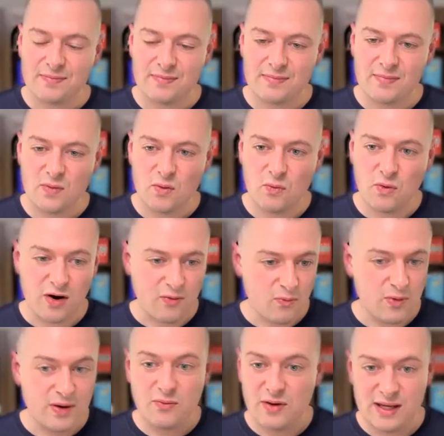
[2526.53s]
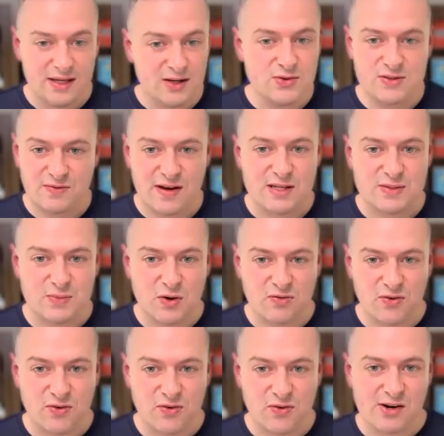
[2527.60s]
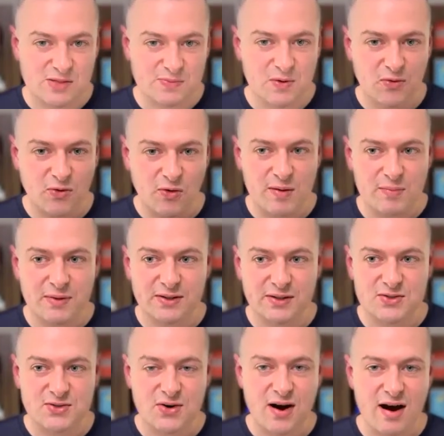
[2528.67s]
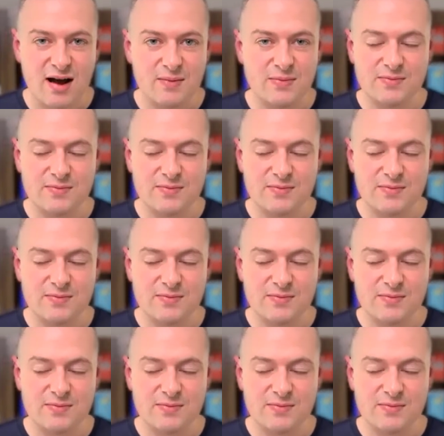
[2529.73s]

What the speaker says: where we used Facebook for years before we built Tribe.